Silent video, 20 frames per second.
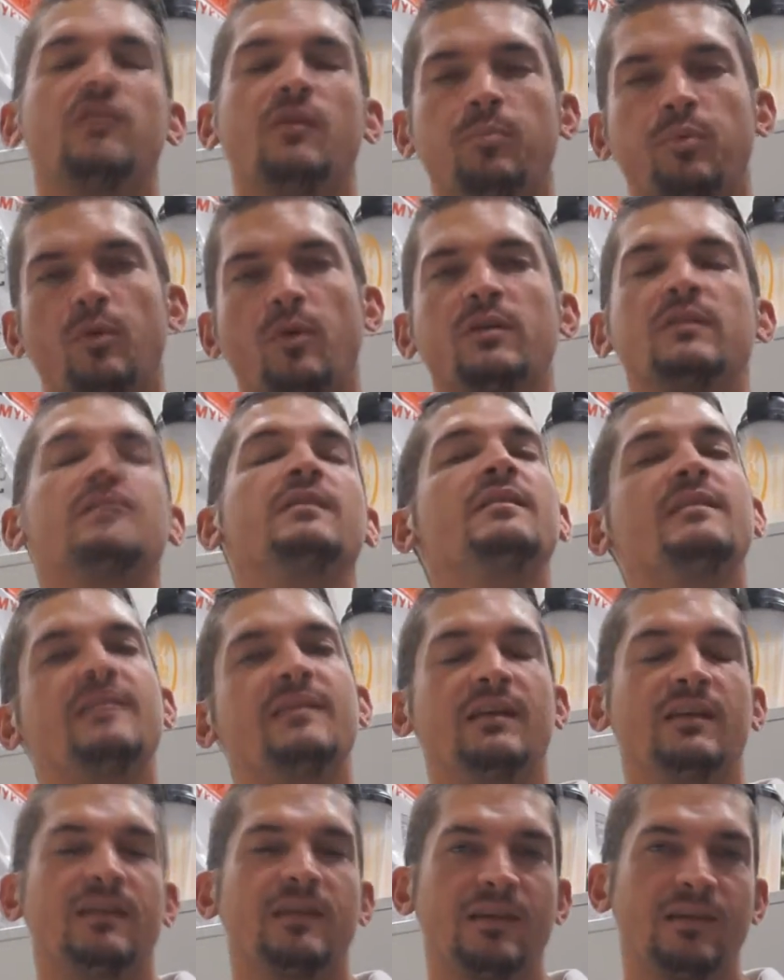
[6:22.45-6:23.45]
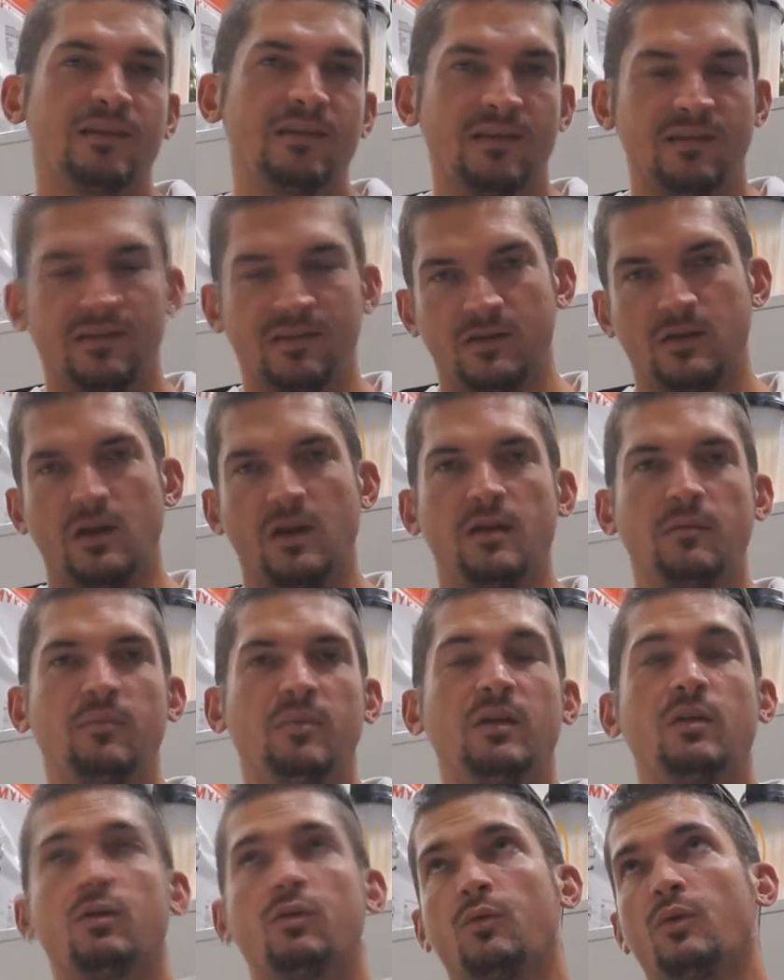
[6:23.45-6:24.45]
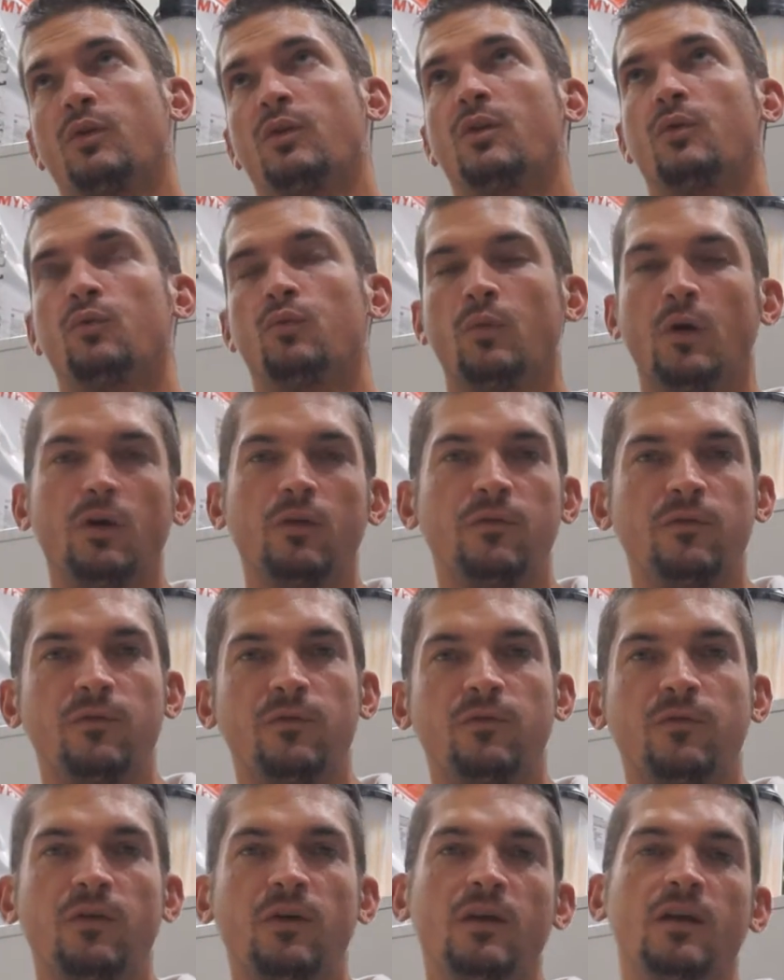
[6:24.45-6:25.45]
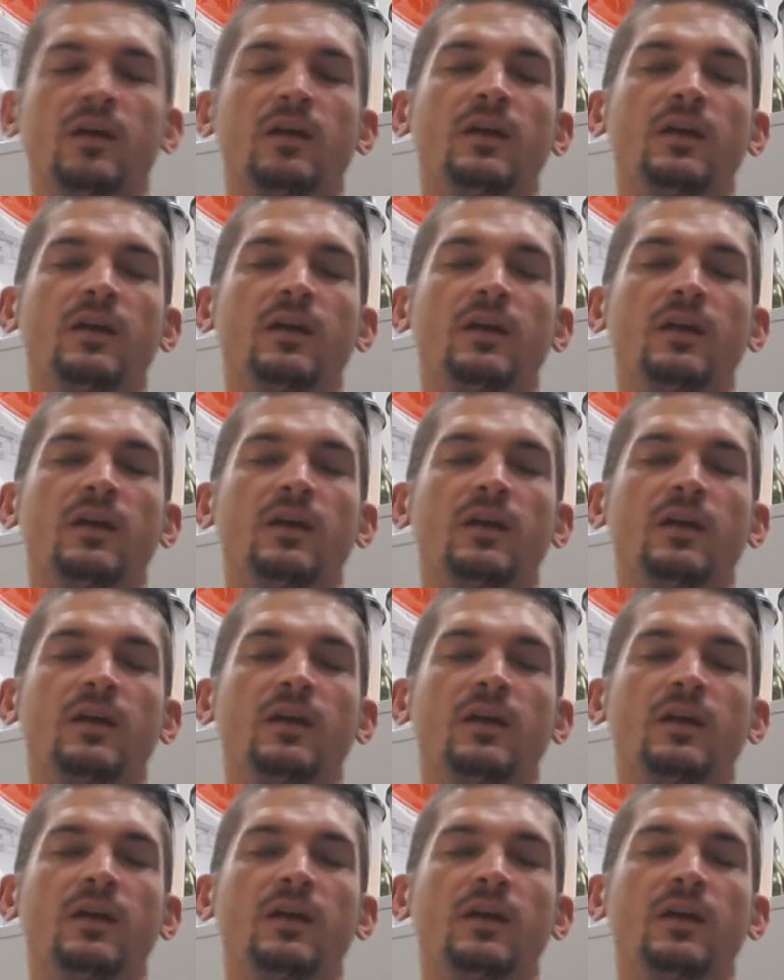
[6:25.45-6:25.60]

your protein synthesis is going to be through the roof.